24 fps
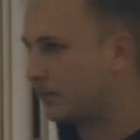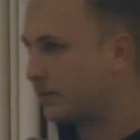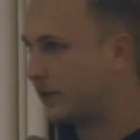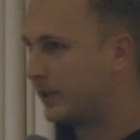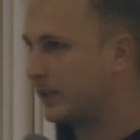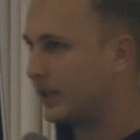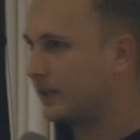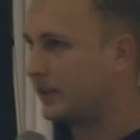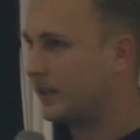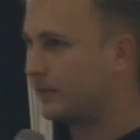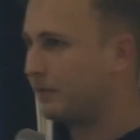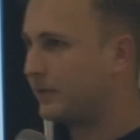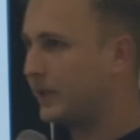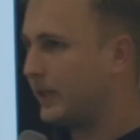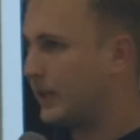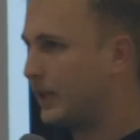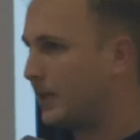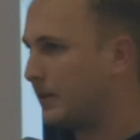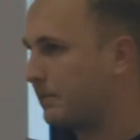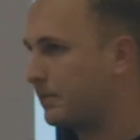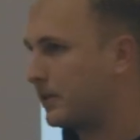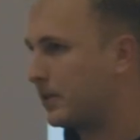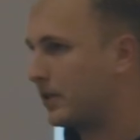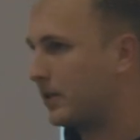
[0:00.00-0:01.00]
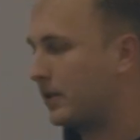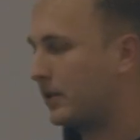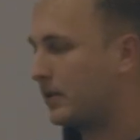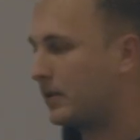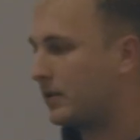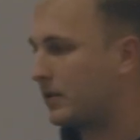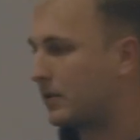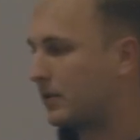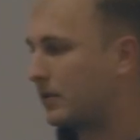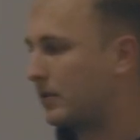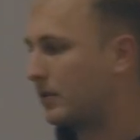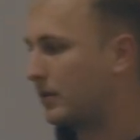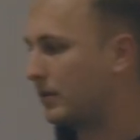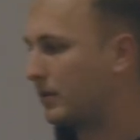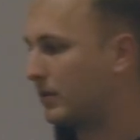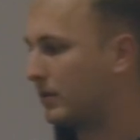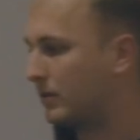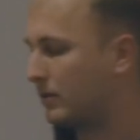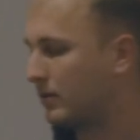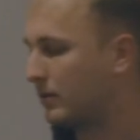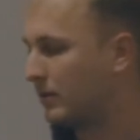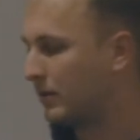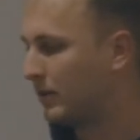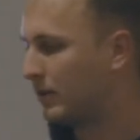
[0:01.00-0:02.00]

thing that definitely helps is the